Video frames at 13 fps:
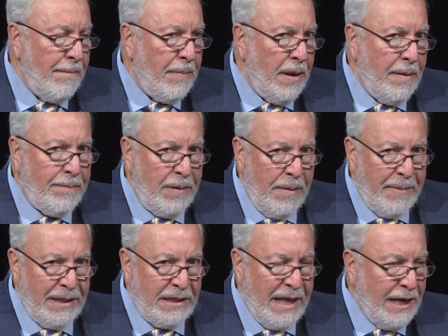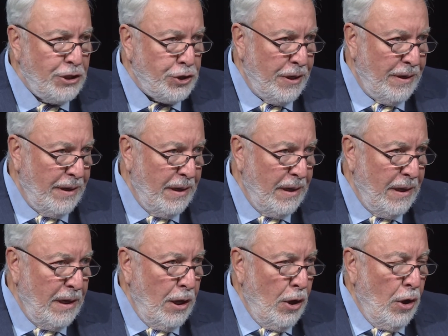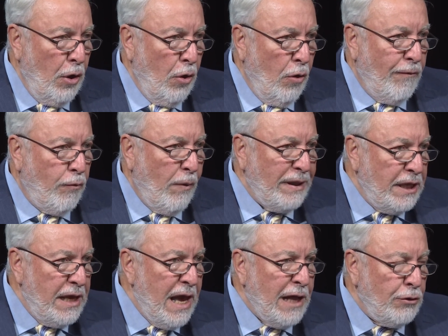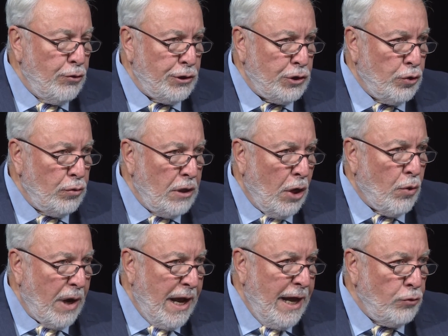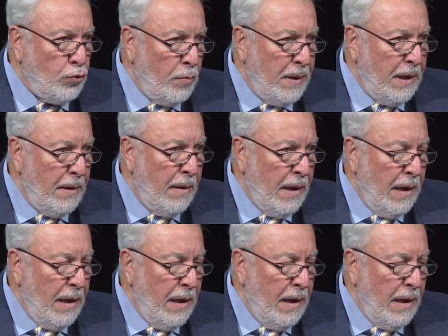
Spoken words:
implementation of what he understood the Quran to be